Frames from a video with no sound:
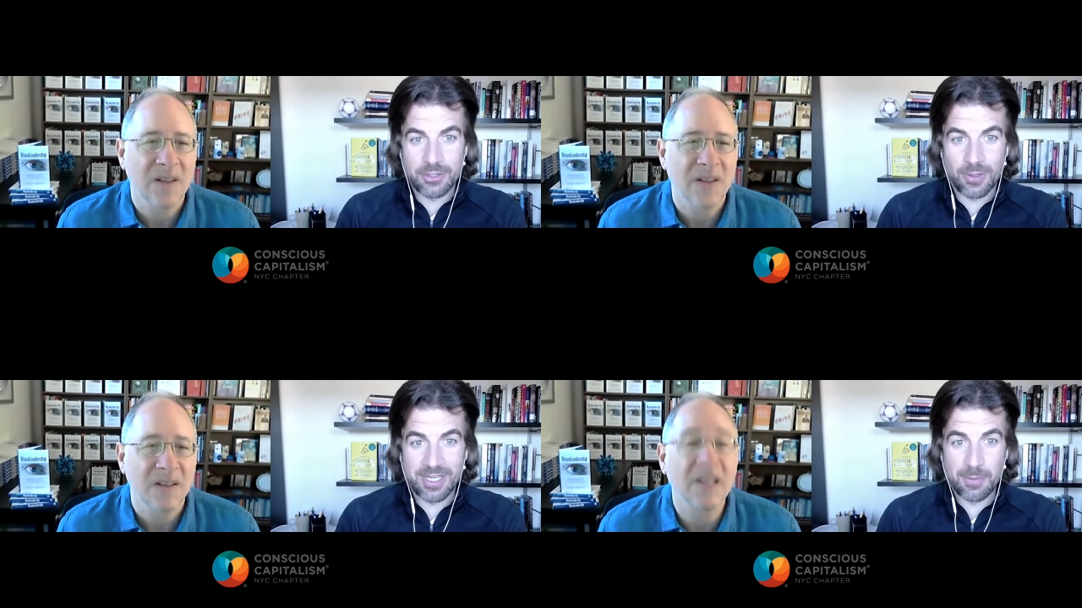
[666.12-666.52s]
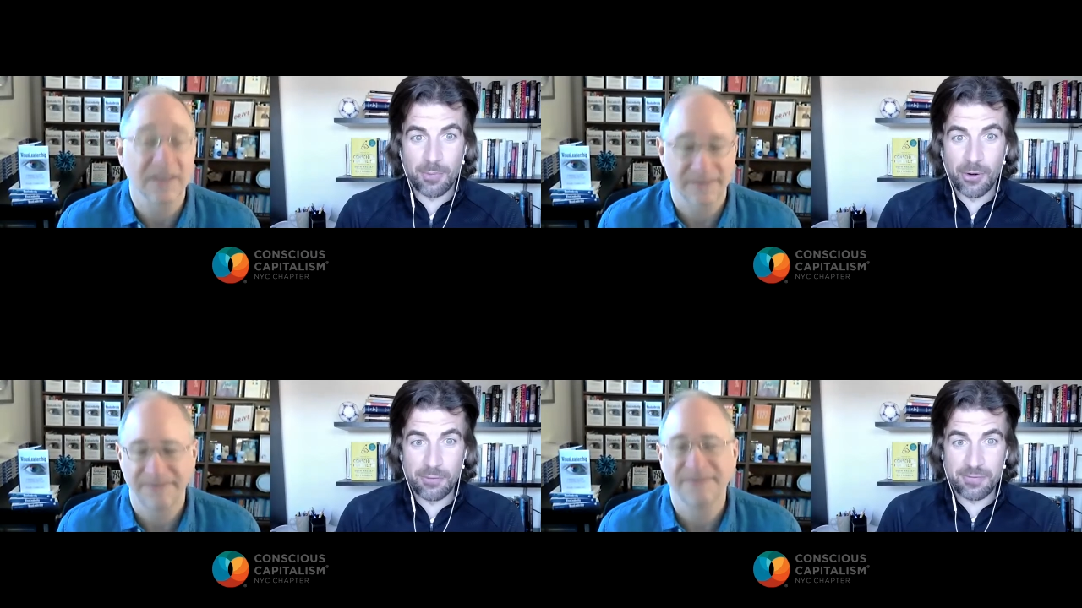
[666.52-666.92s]
Speaker 1: trying to get the
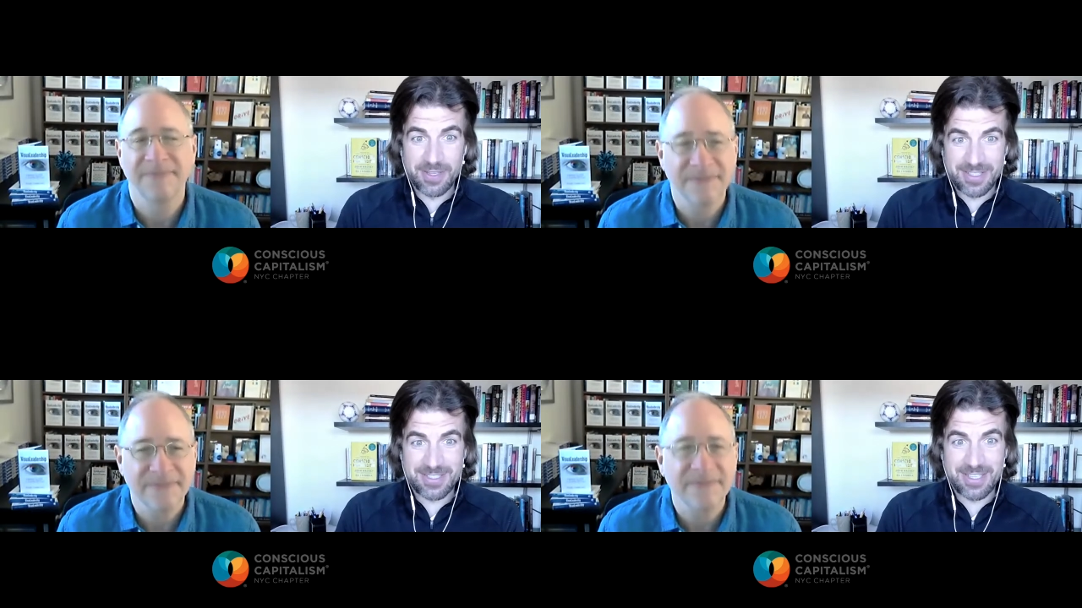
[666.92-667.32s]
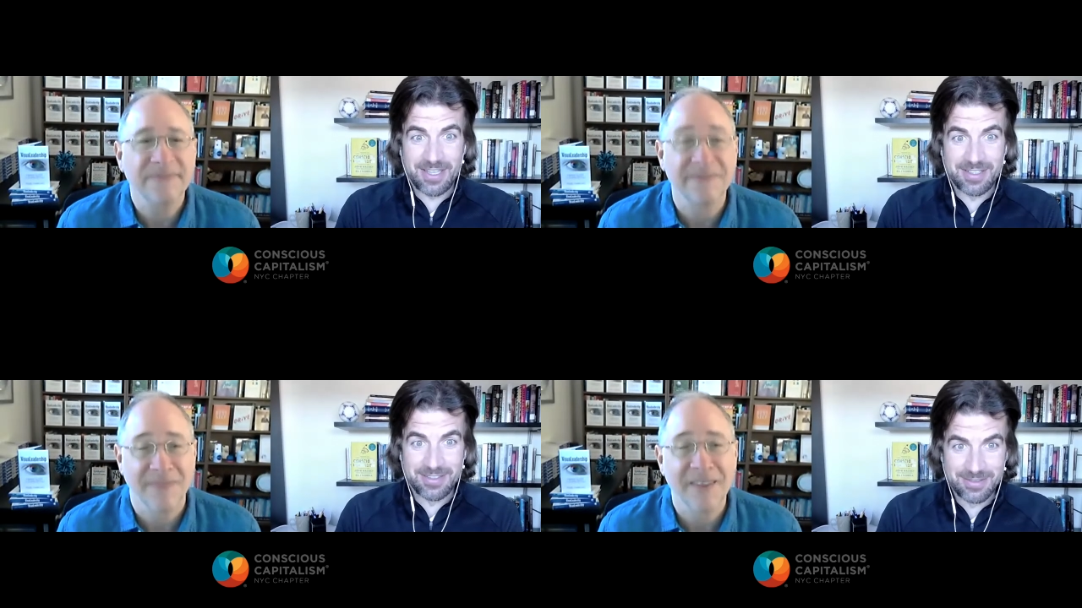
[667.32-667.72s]
perfect
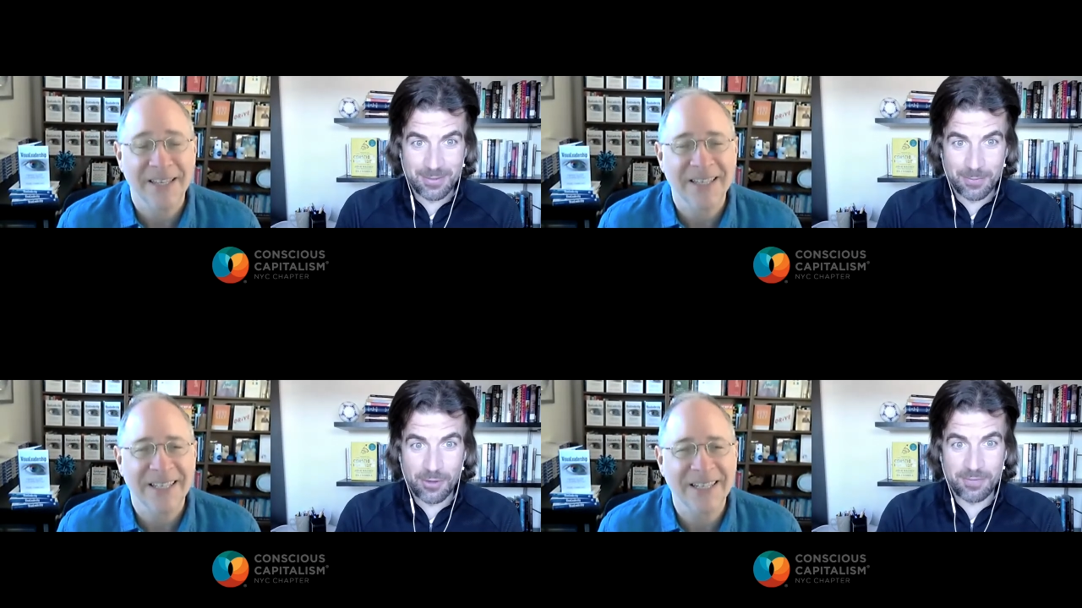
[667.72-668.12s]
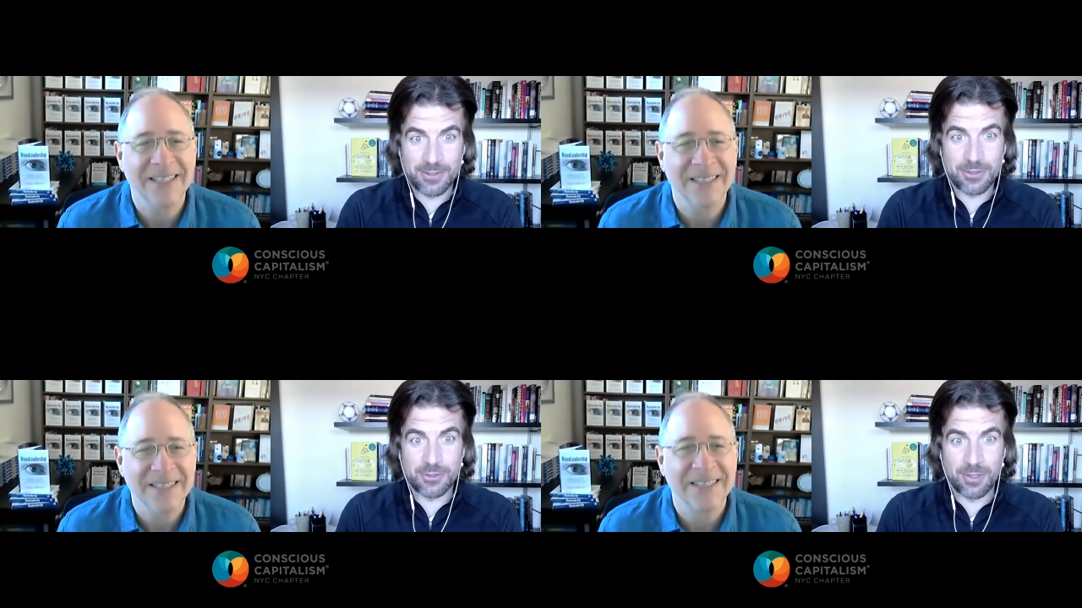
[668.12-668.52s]
sentence, the perfect
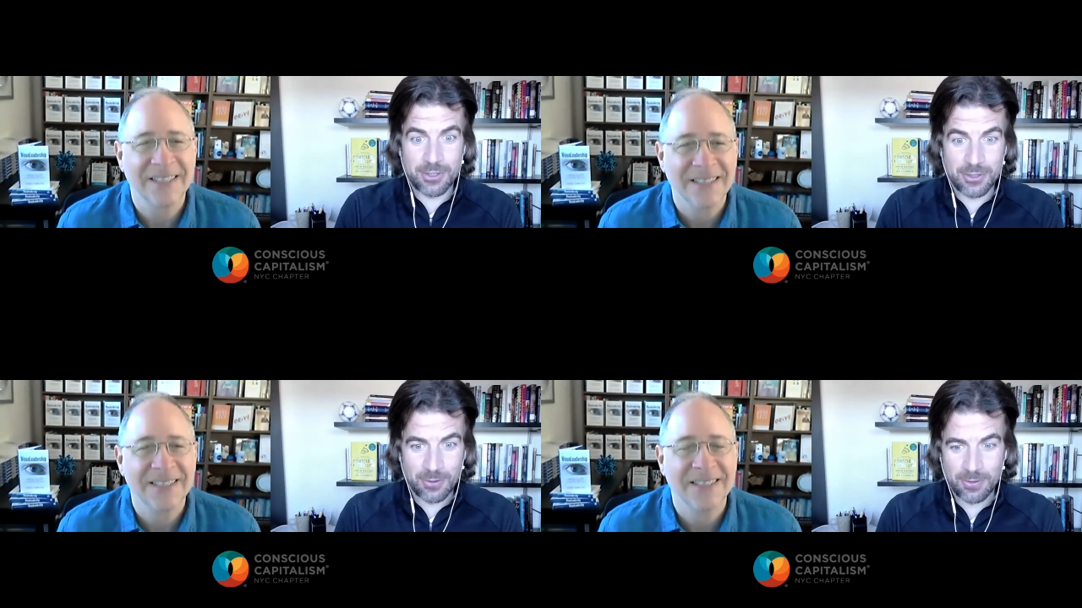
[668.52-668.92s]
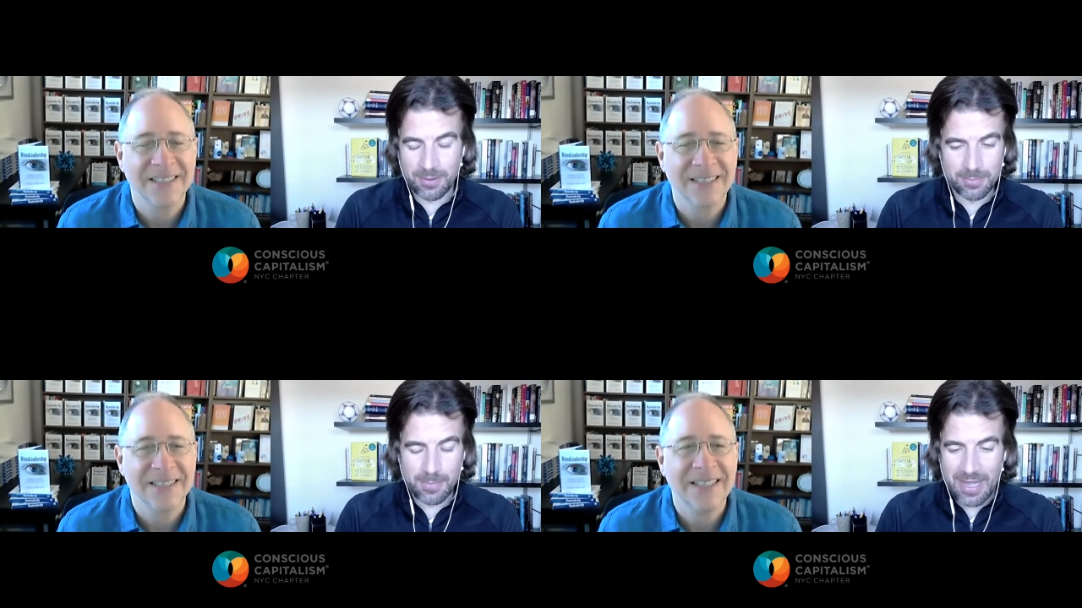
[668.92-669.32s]
structure, the
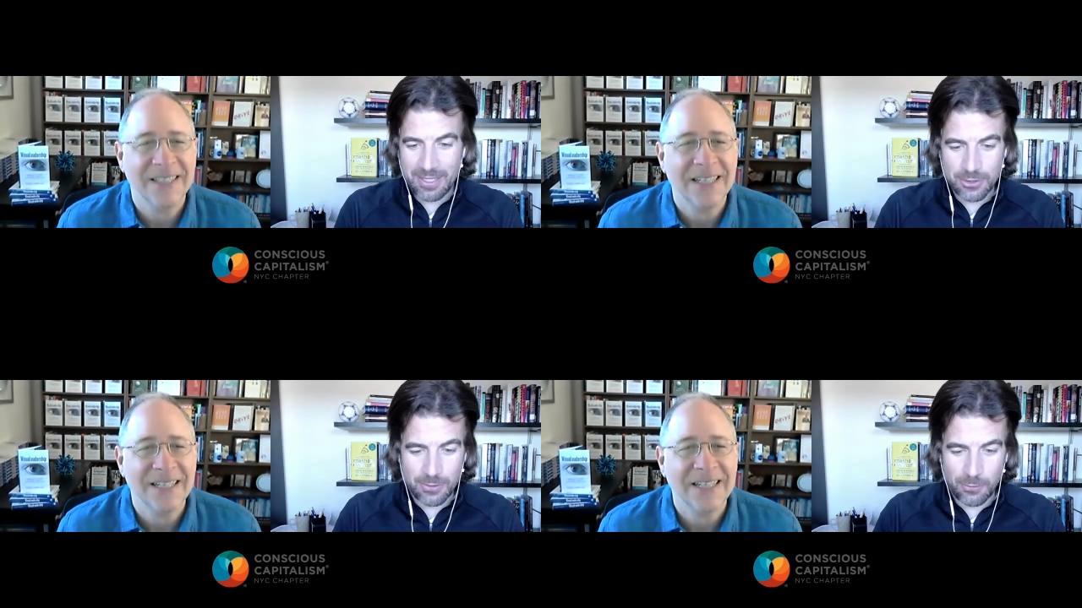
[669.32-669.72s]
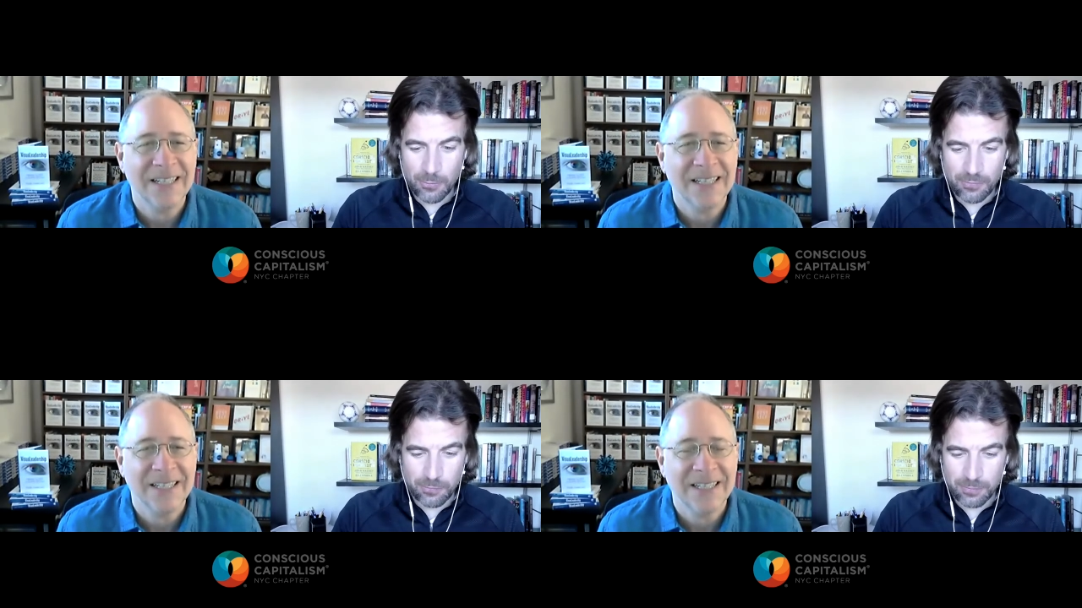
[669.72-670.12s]

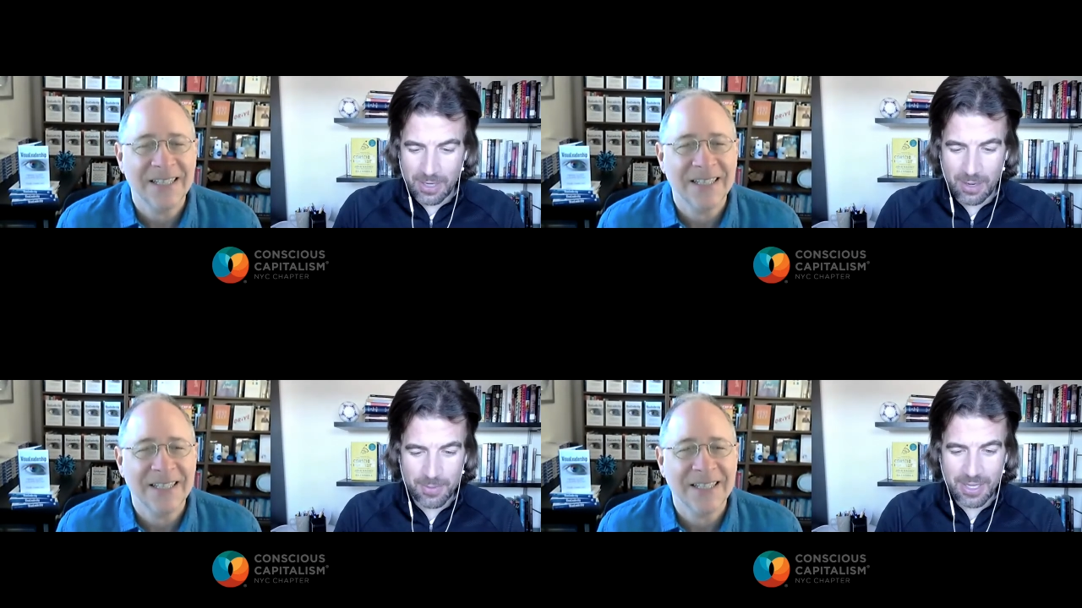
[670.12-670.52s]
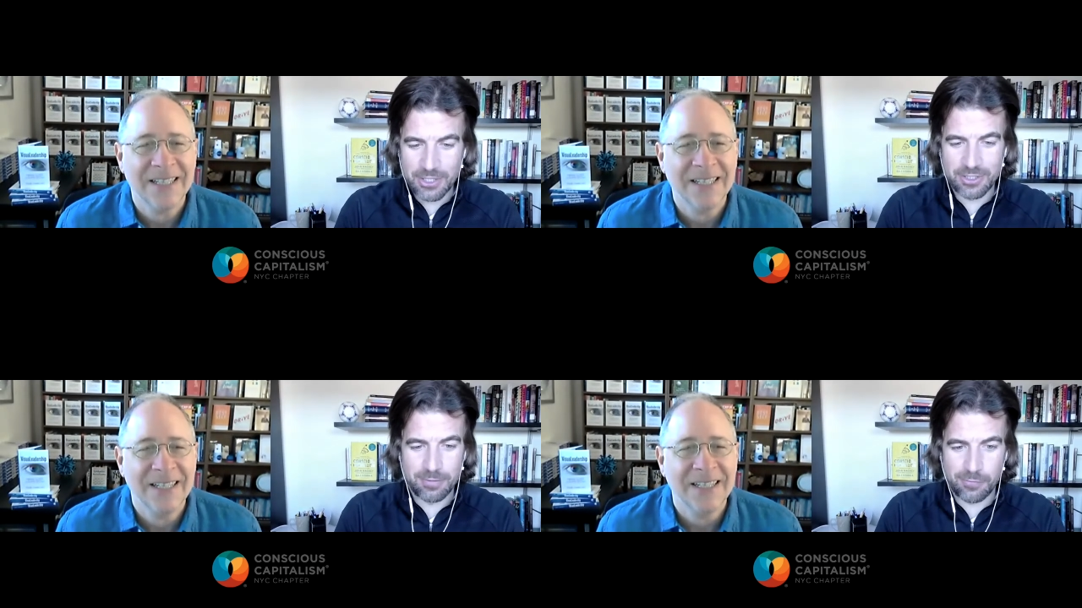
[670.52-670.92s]
magical
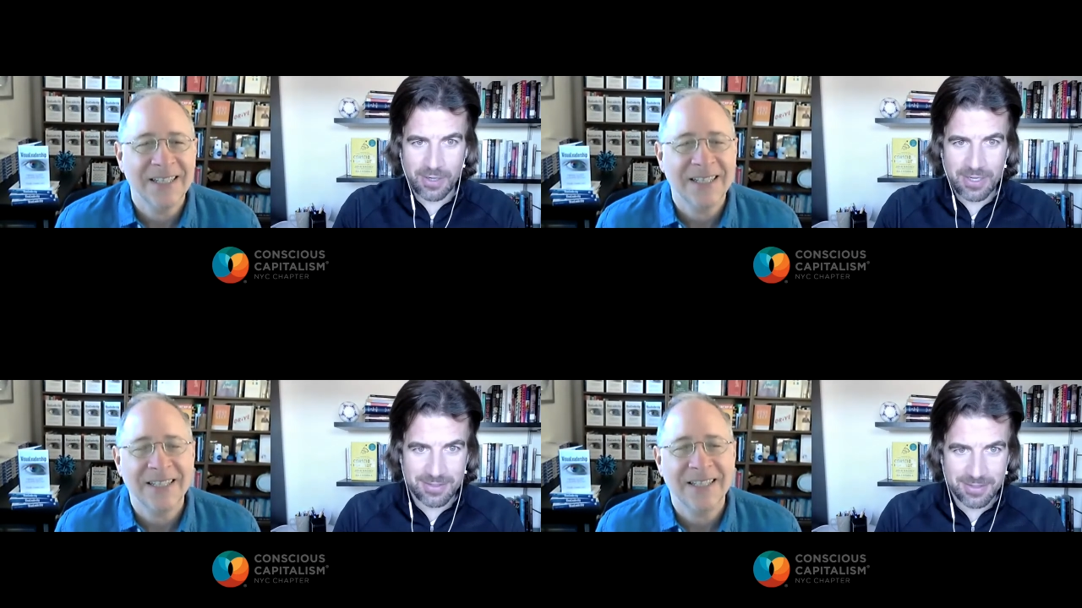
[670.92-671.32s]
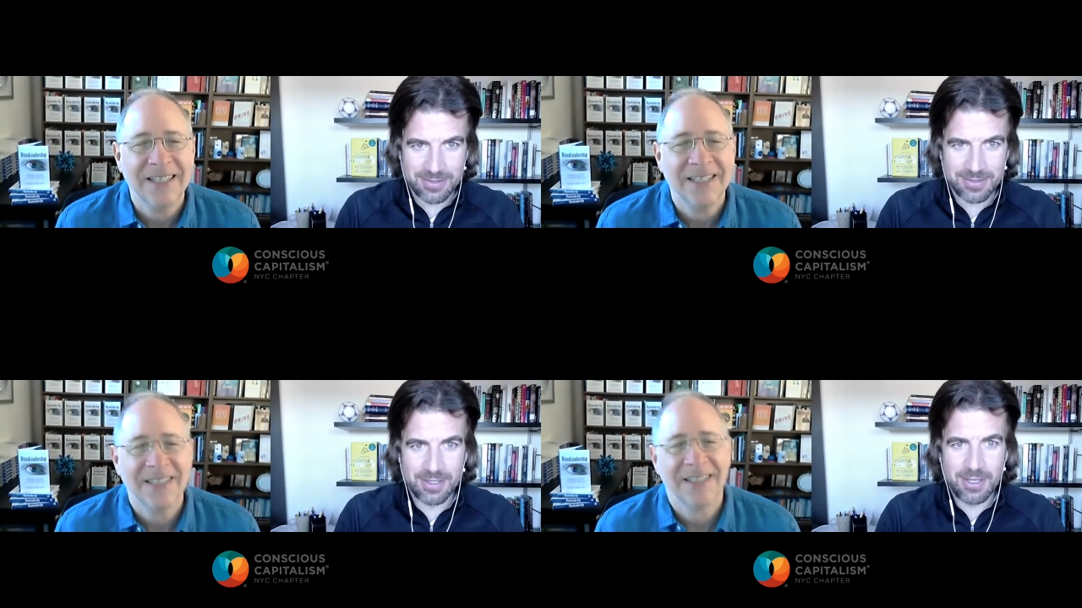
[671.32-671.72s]
combination of
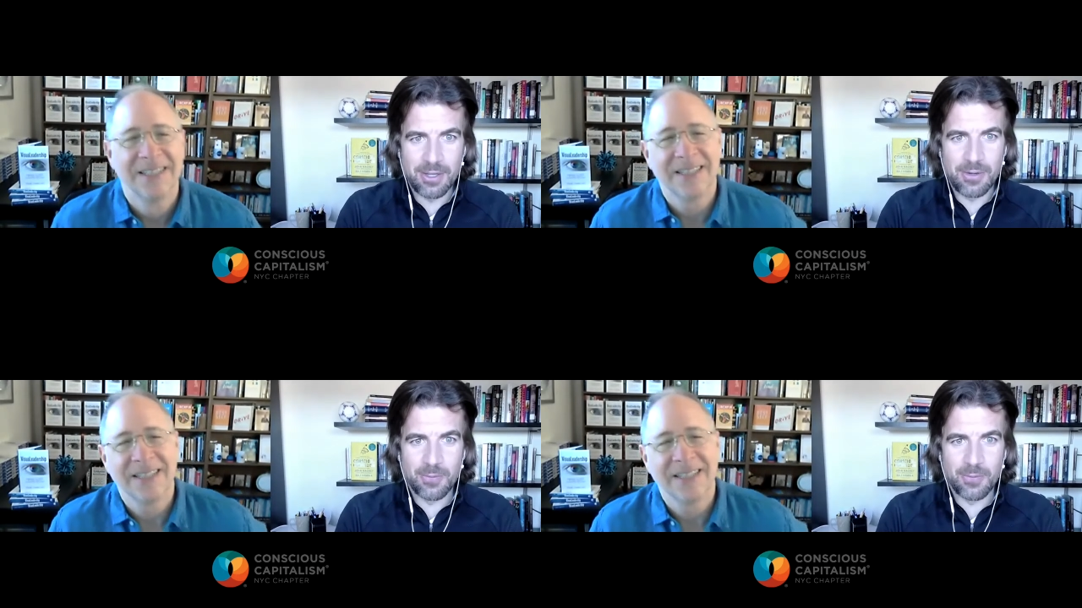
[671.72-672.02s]
phrases, yeah.